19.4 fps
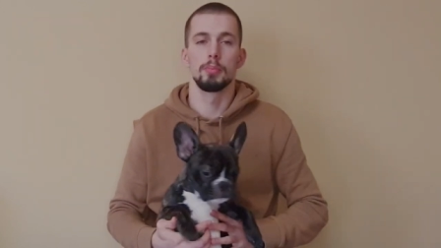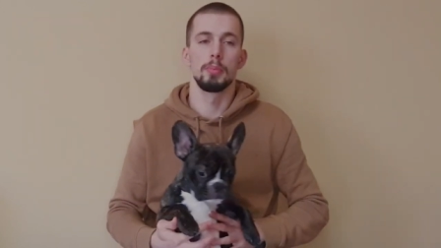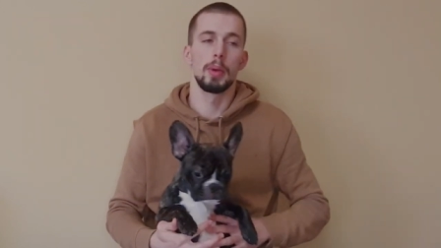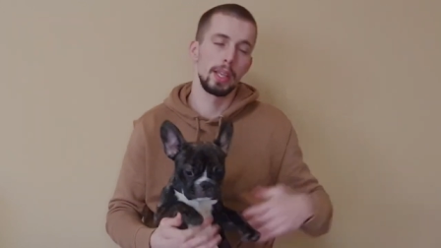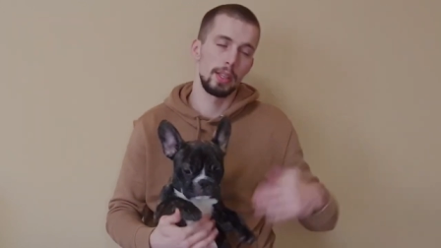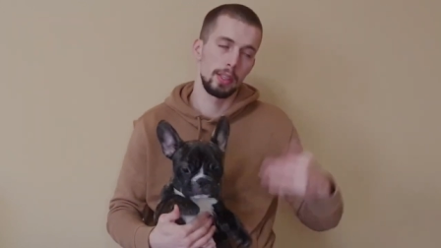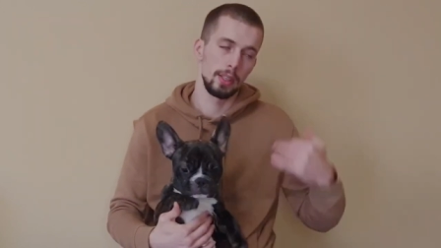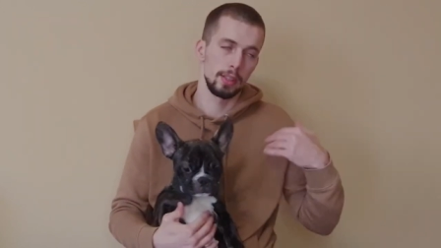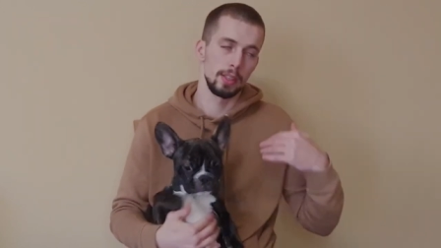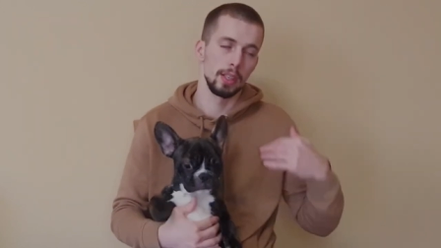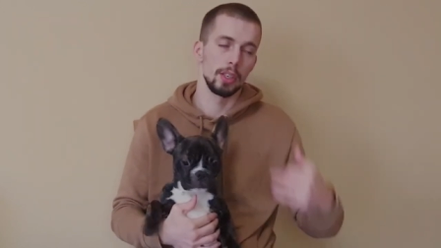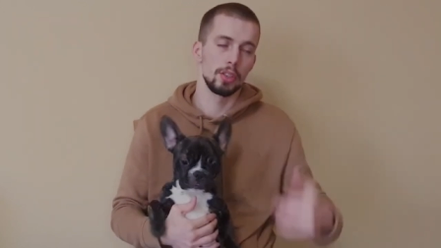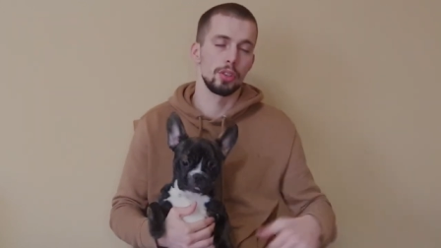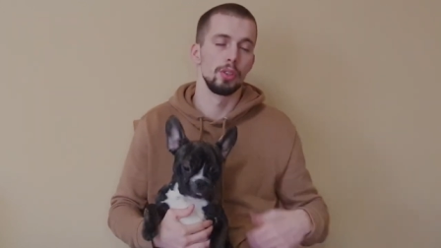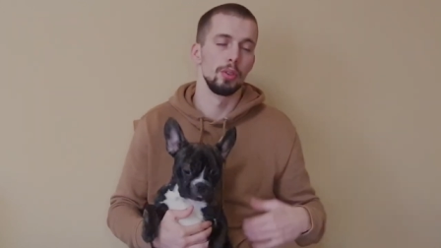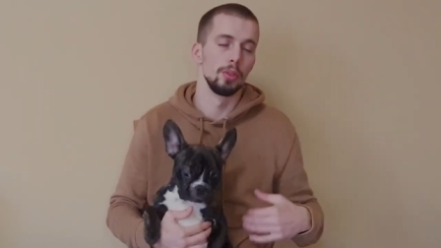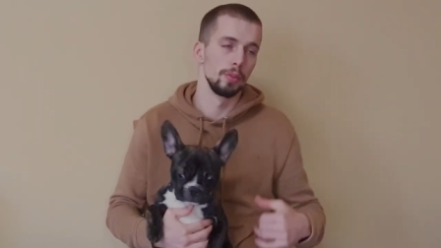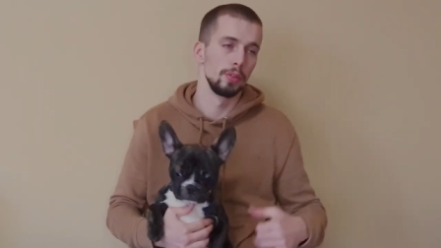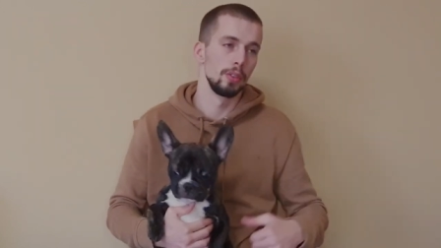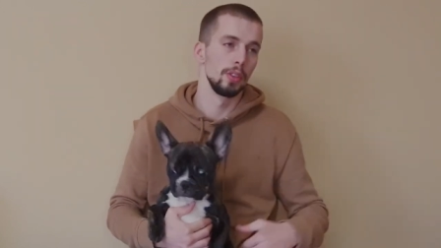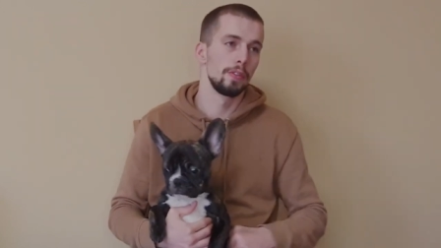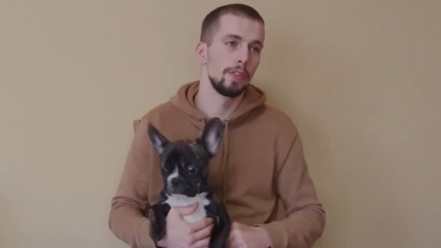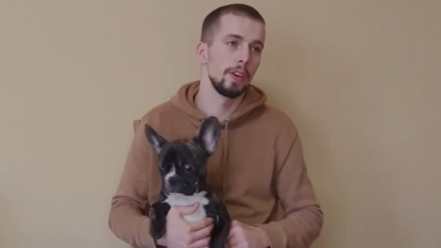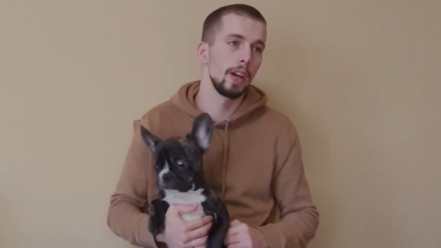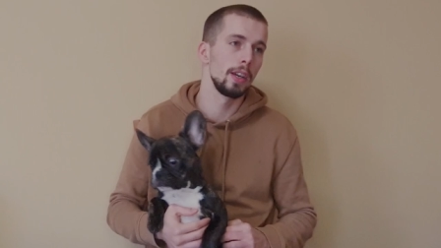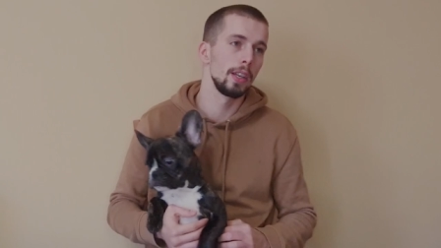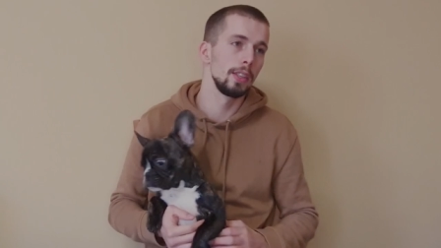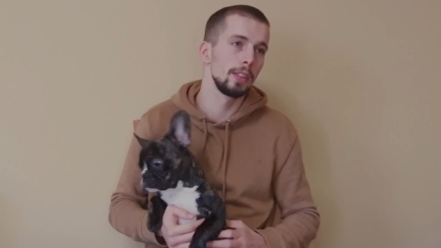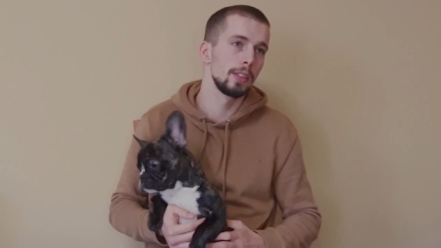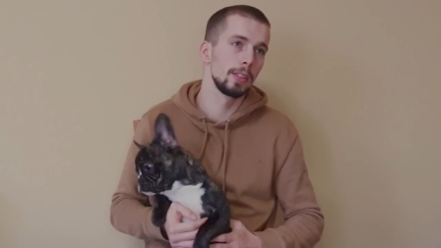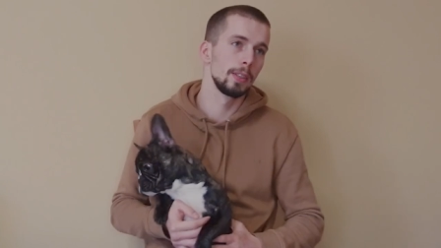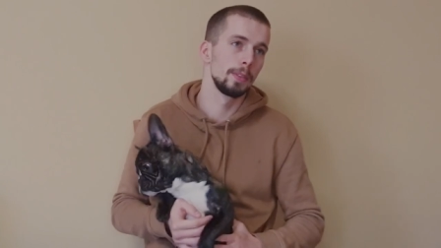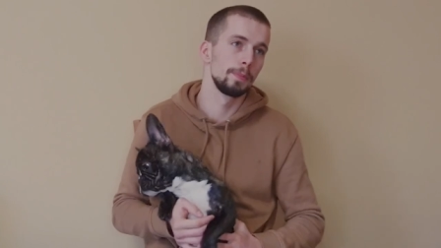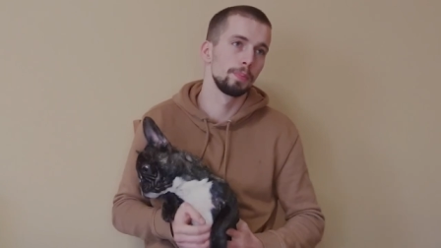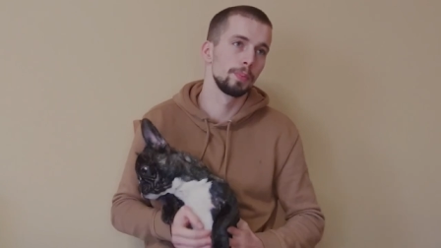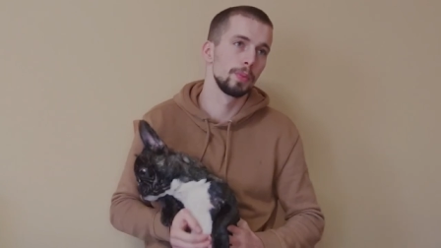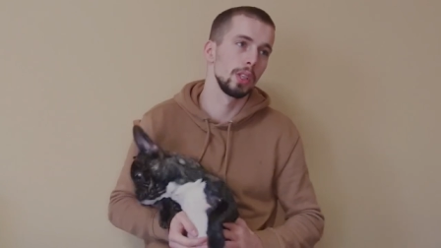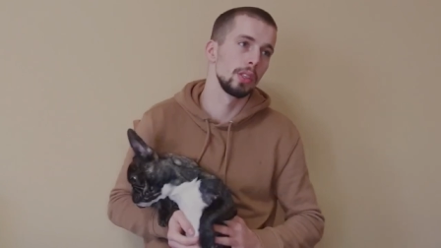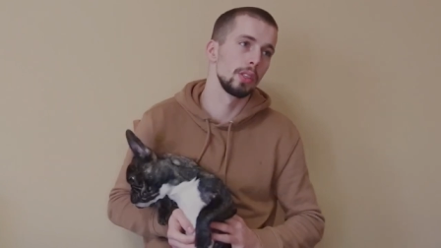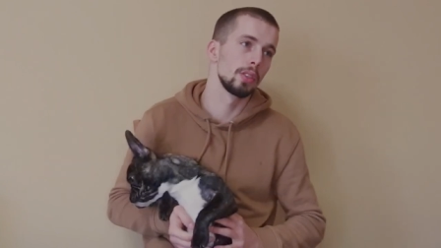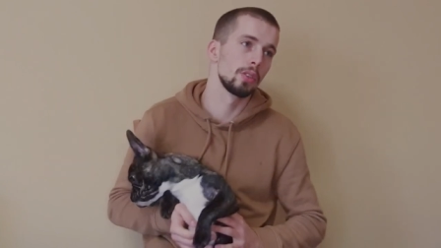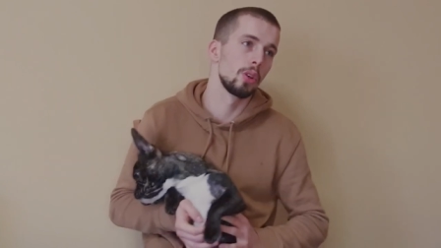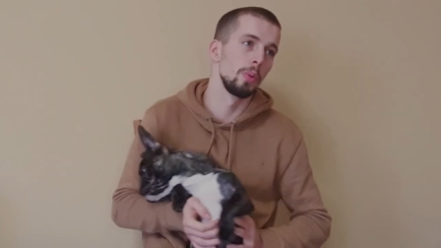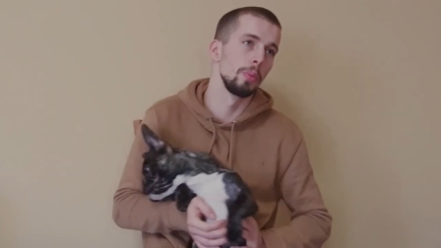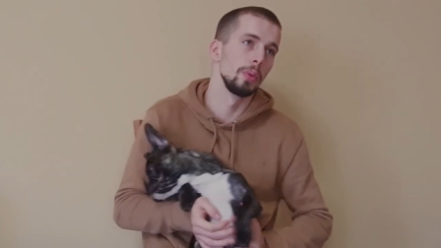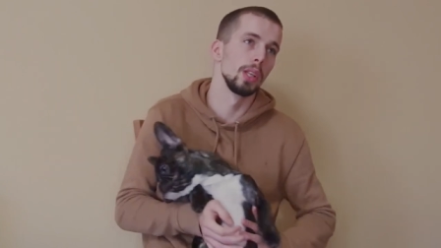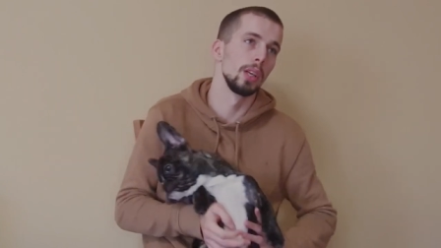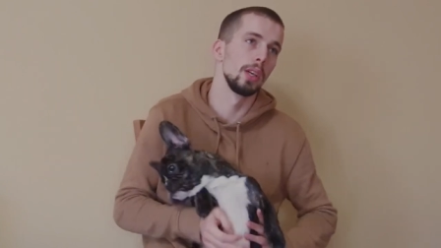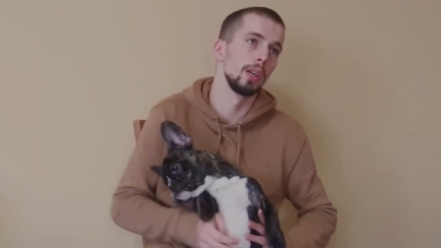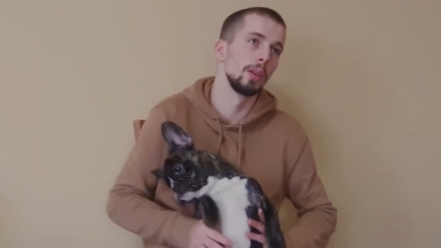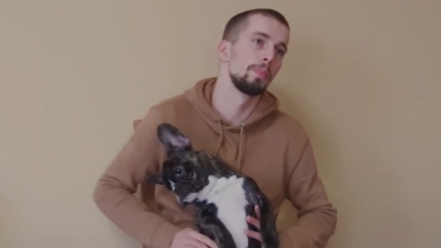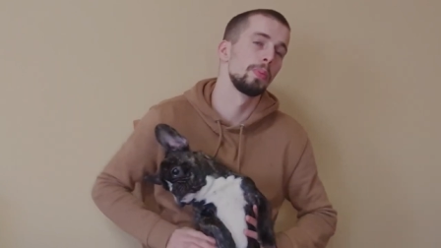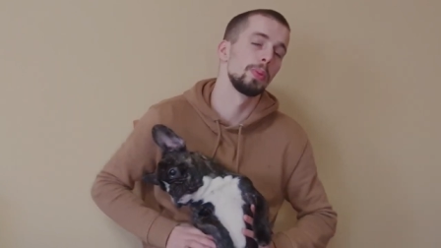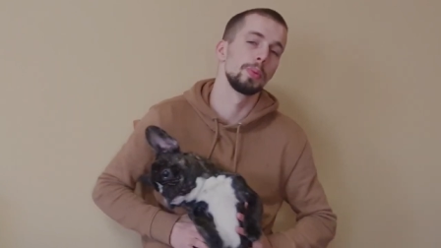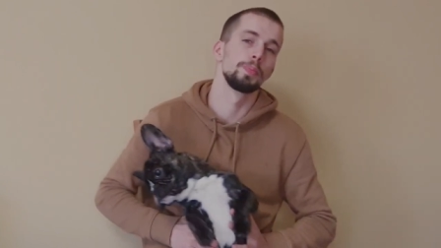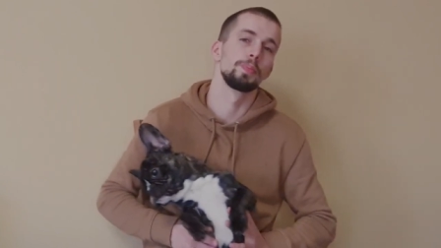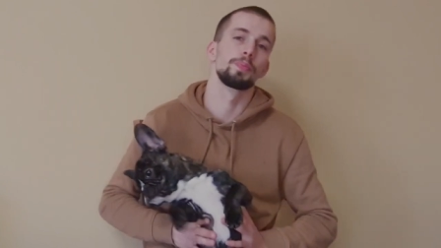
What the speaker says: my dissection of the fight that's coming up.